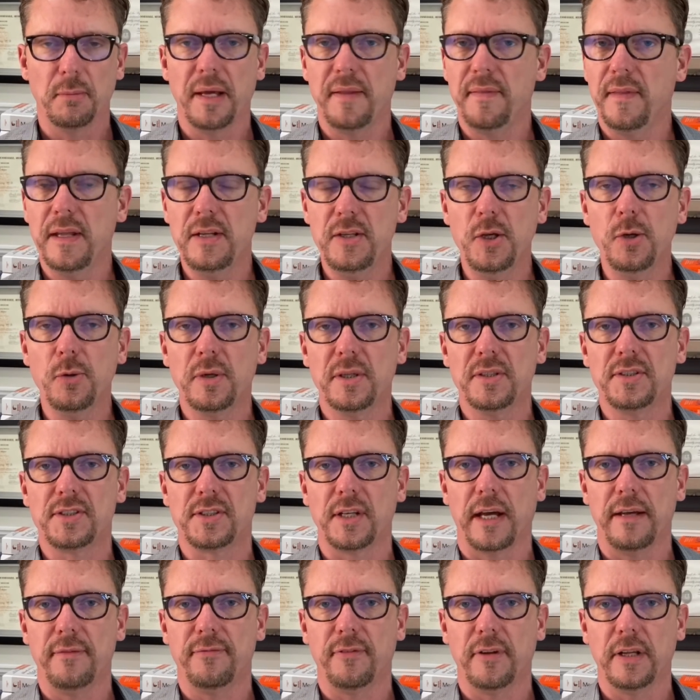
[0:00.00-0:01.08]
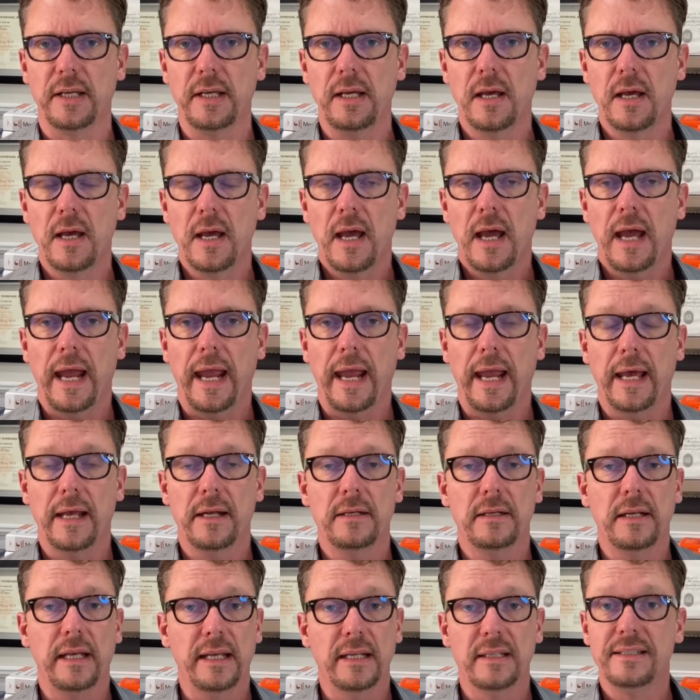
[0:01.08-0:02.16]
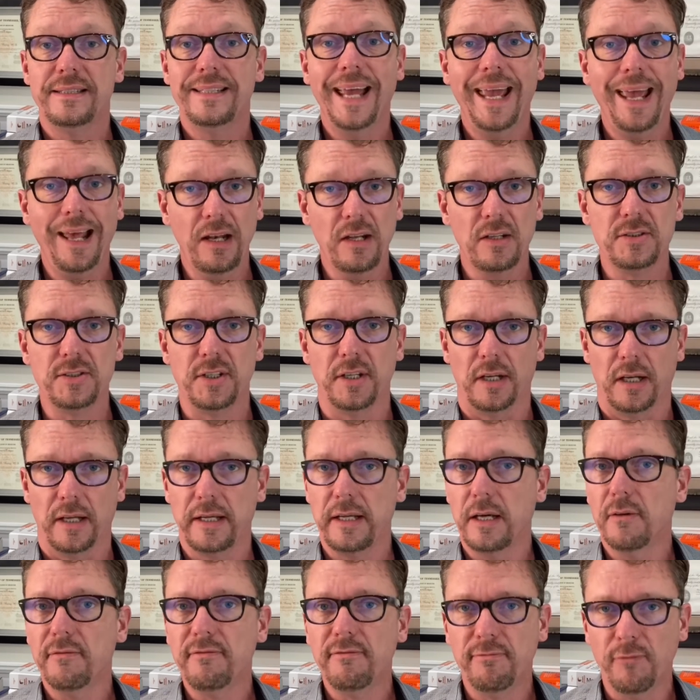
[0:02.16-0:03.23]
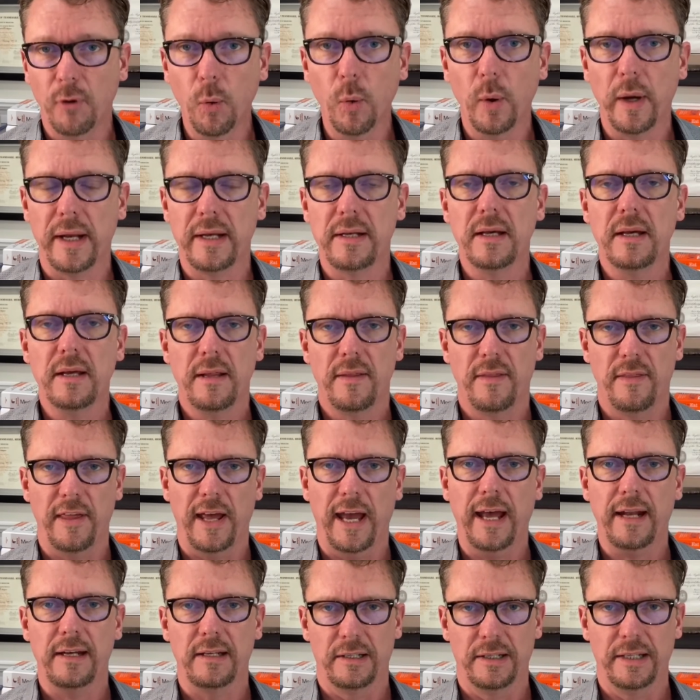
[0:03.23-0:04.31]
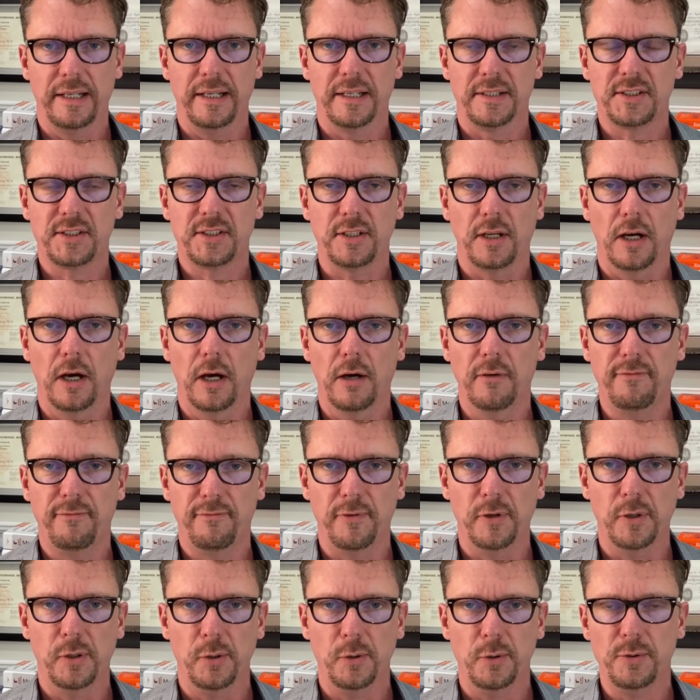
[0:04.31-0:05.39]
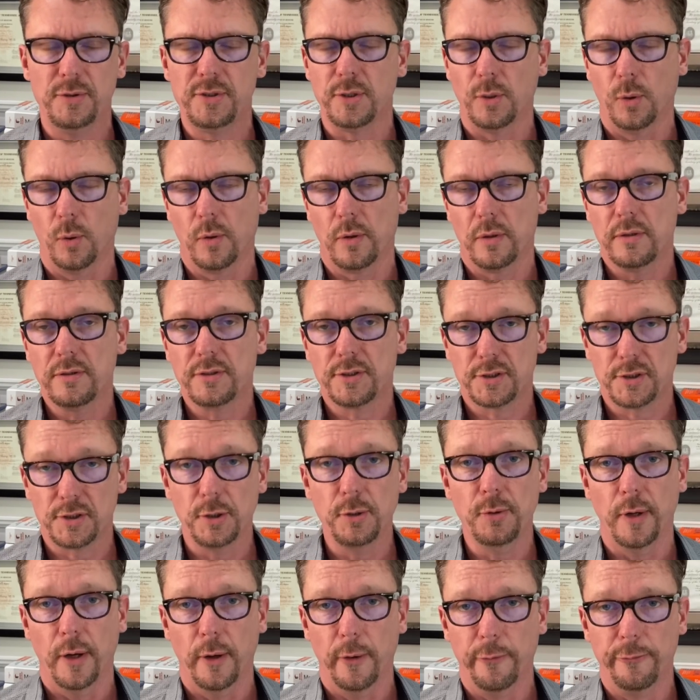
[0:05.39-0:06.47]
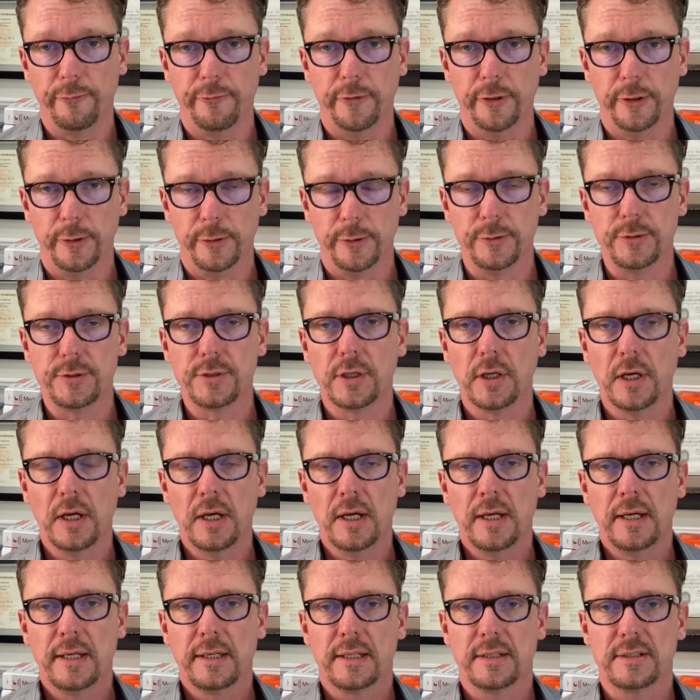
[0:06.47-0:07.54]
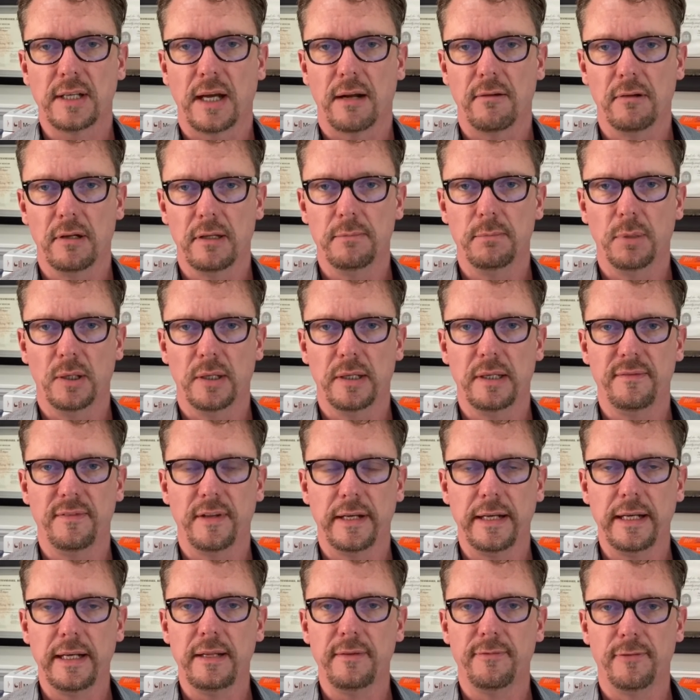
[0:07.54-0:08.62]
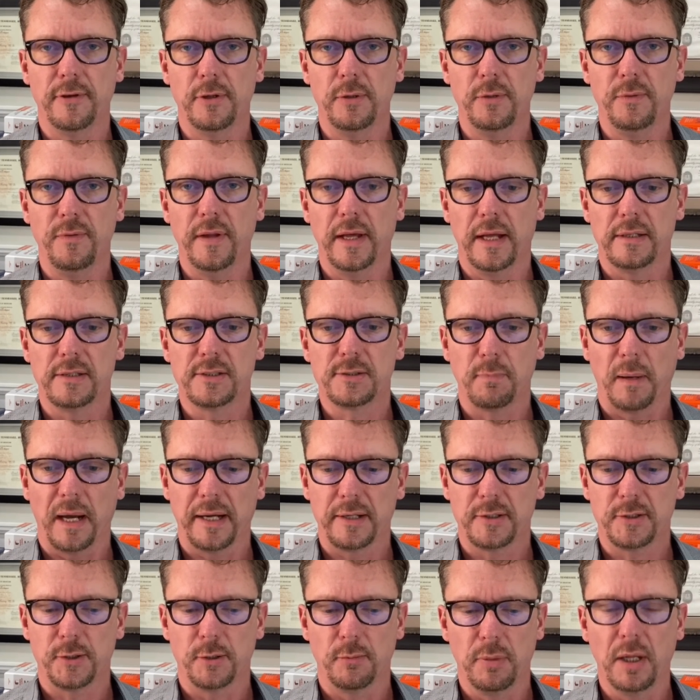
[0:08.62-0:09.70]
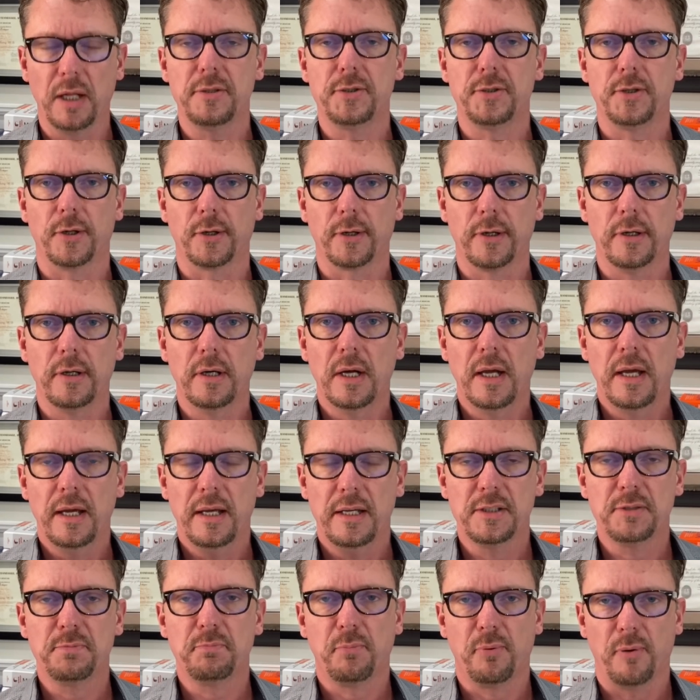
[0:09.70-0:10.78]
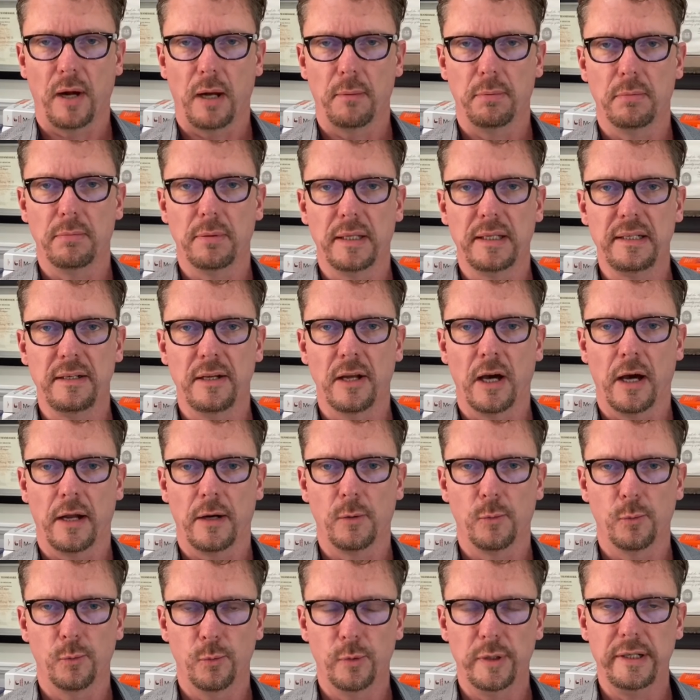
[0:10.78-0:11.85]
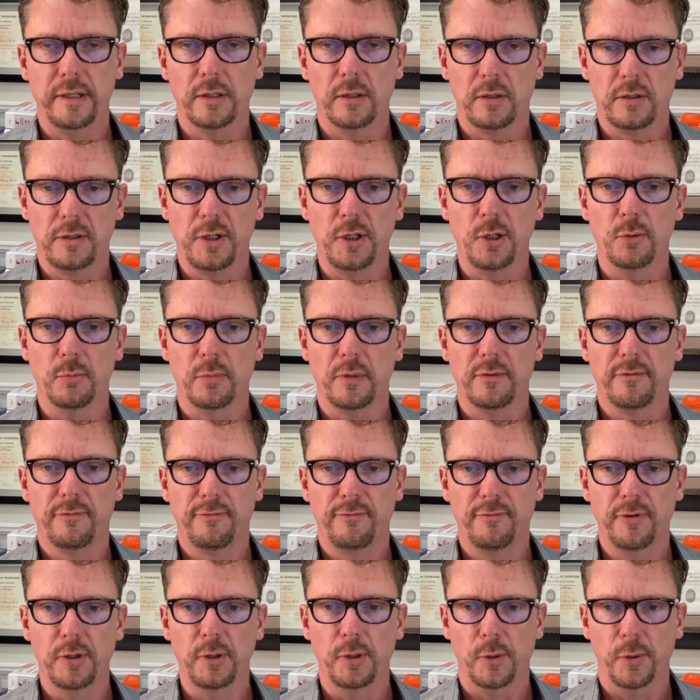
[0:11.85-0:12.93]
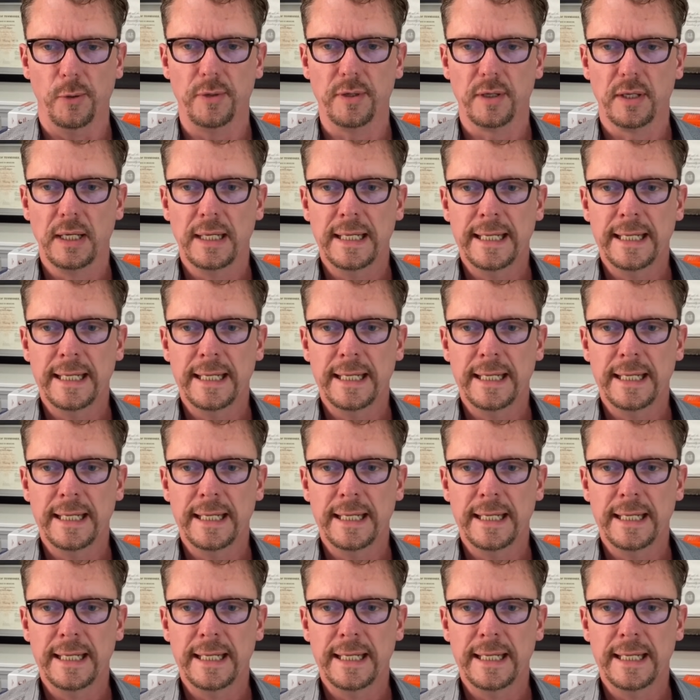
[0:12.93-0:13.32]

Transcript: And then you can safely and intelligently avoid that list of foods or pseudo foods because I really believe that any food that spikes your blood sugar is probably not a real human food.